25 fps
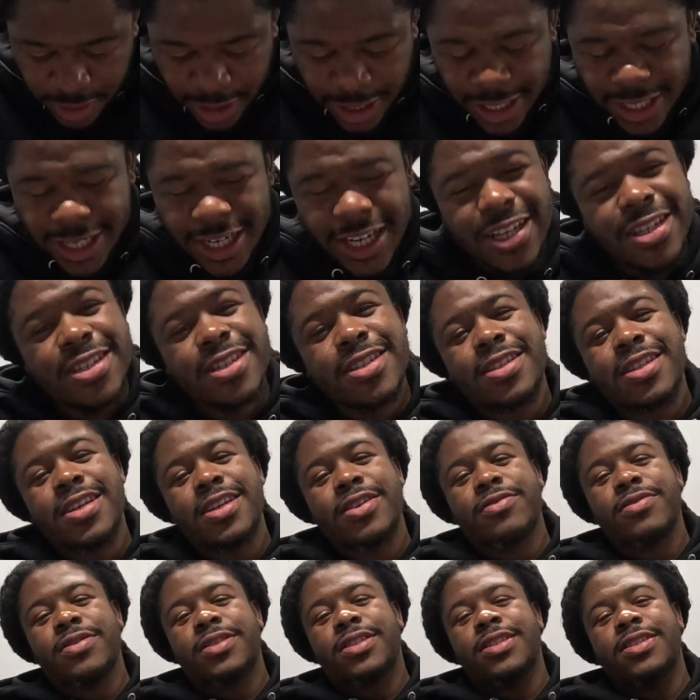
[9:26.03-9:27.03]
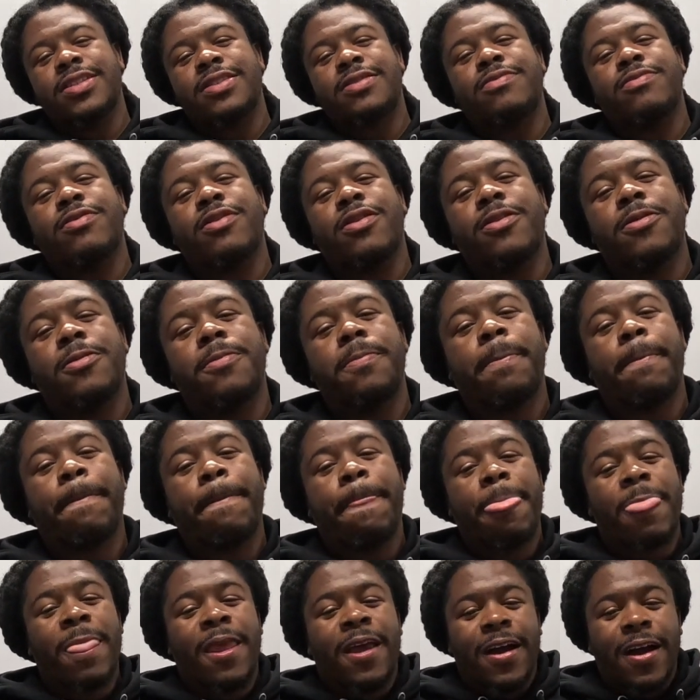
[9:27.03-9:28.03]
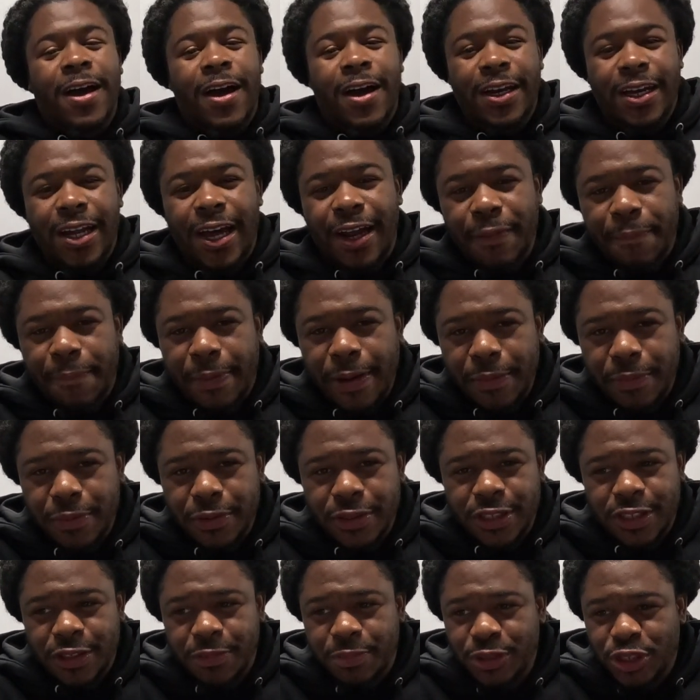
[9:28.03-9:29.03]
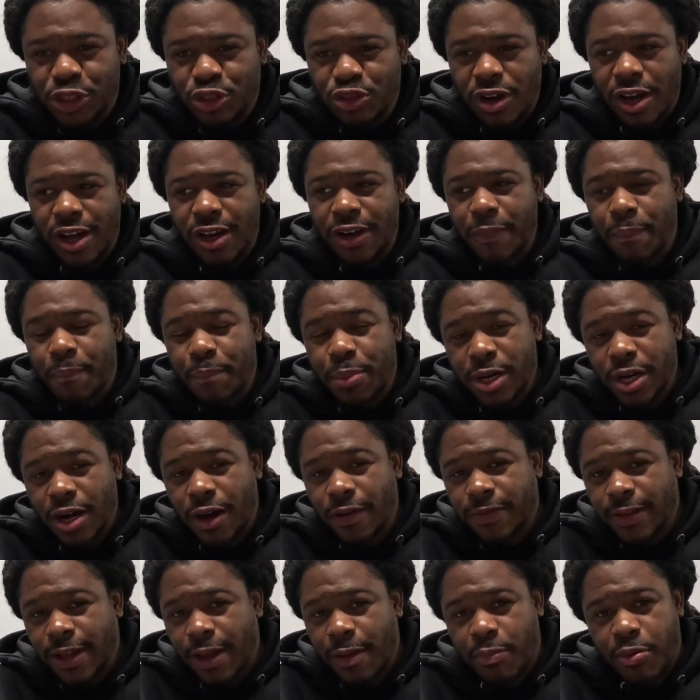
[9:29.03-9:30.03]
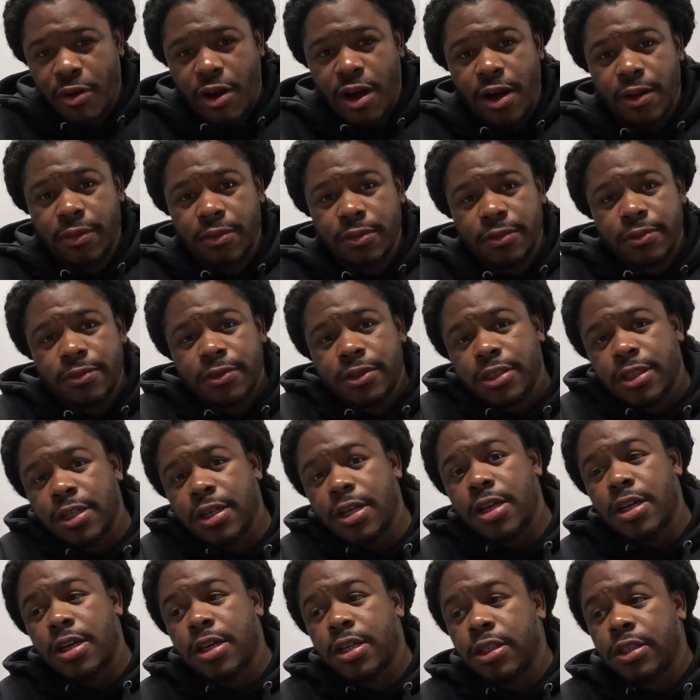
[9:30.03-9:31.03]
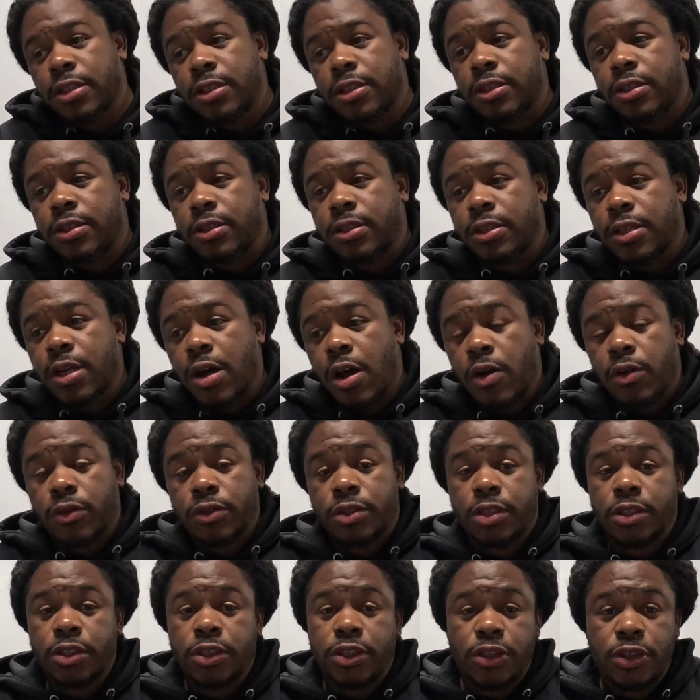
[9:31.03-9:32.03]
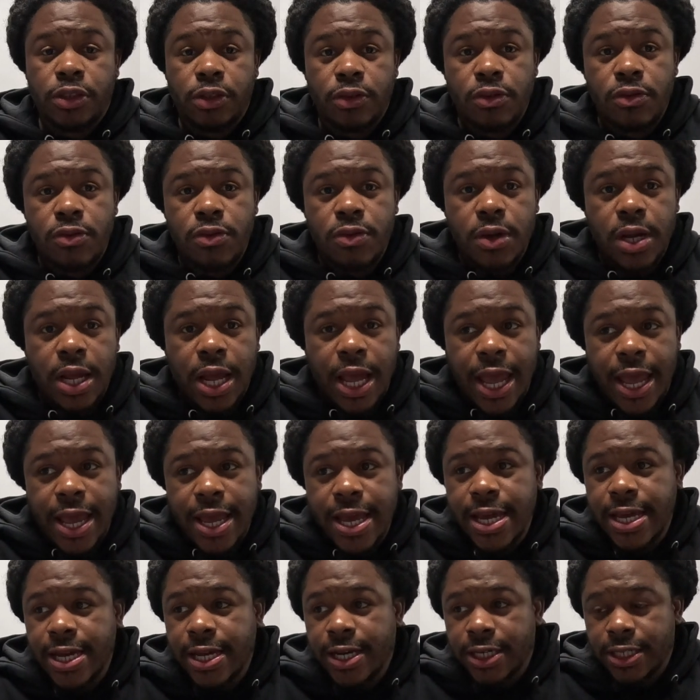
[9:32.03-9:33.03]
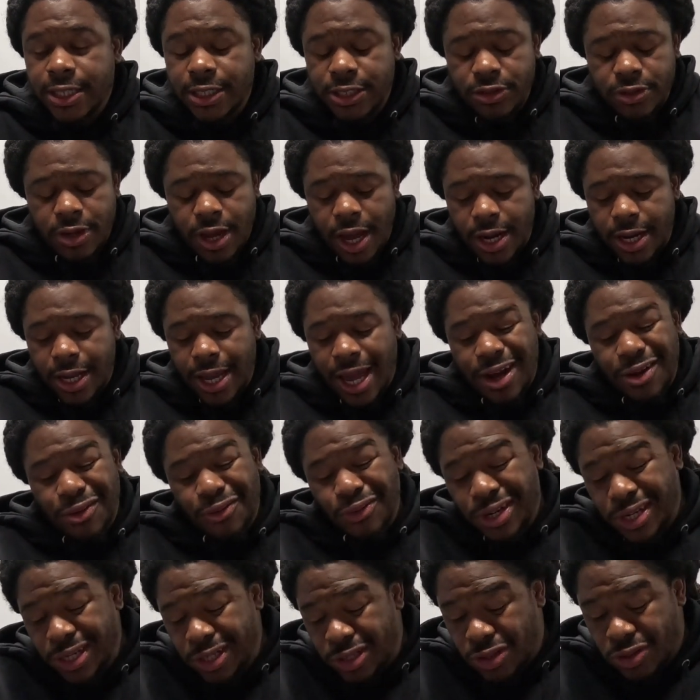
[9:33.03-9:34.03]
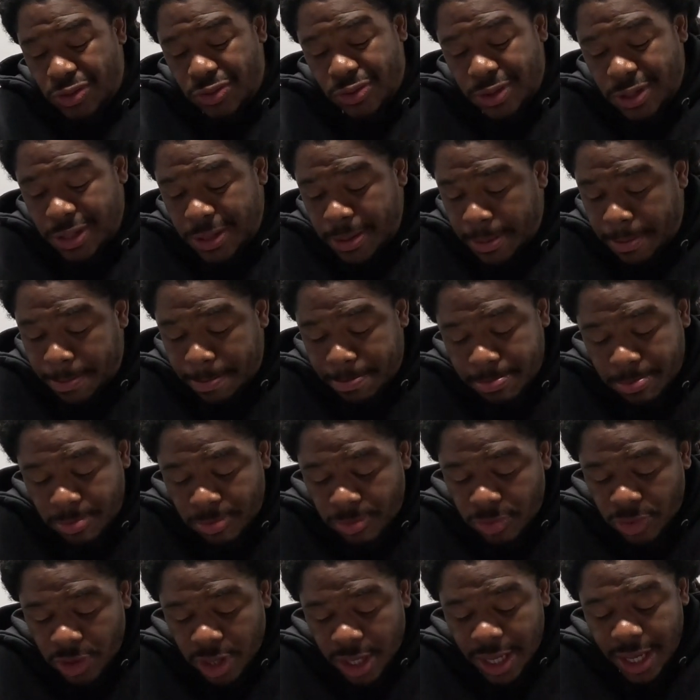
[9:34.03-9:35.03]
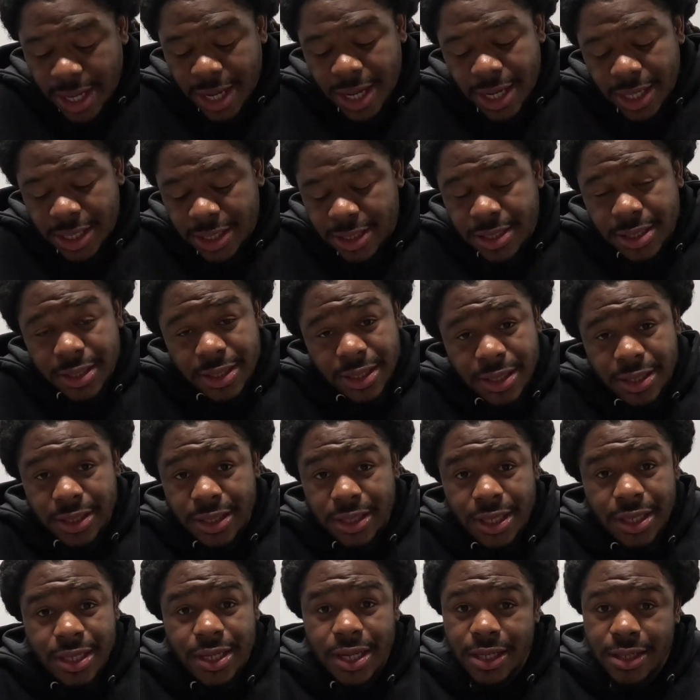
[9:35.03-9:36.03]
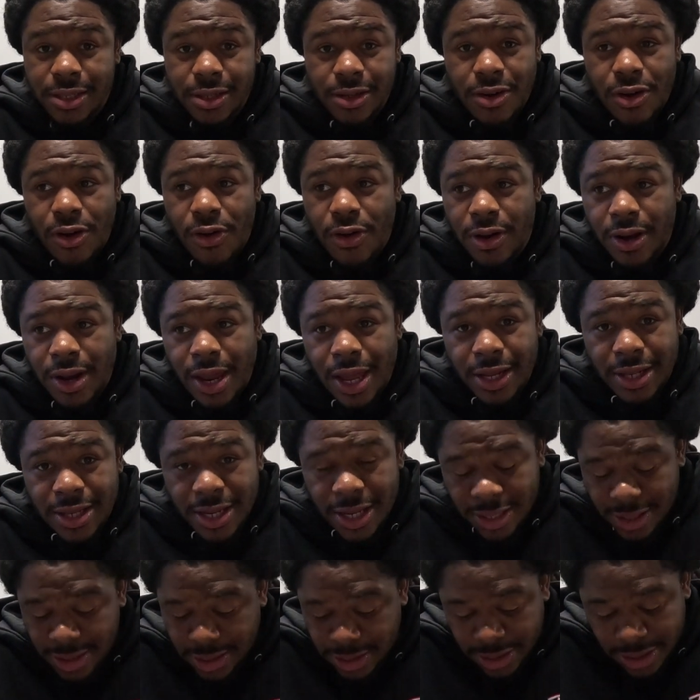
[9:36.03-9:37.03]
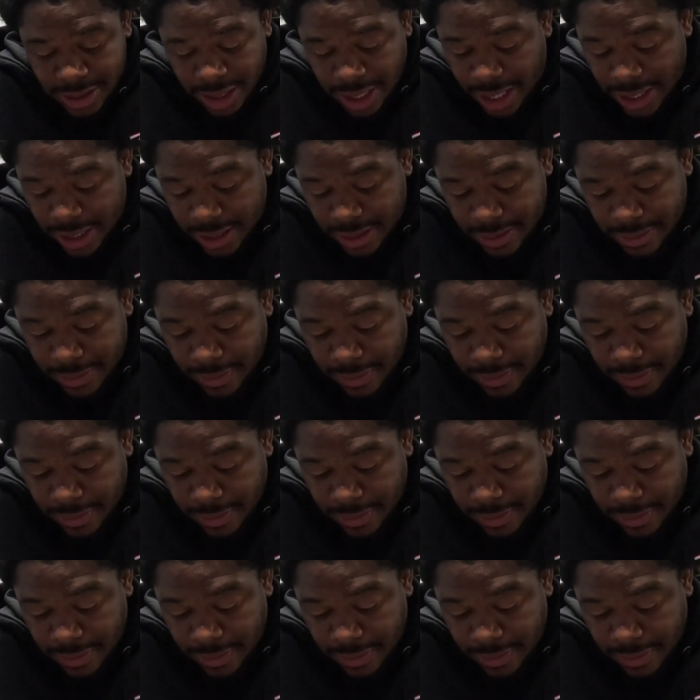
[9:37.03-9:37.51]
That's the thing with this, bro. A lot of people just be trying to put off their problems onto you, and you kind of got to read through it. And to look at the car like that, look like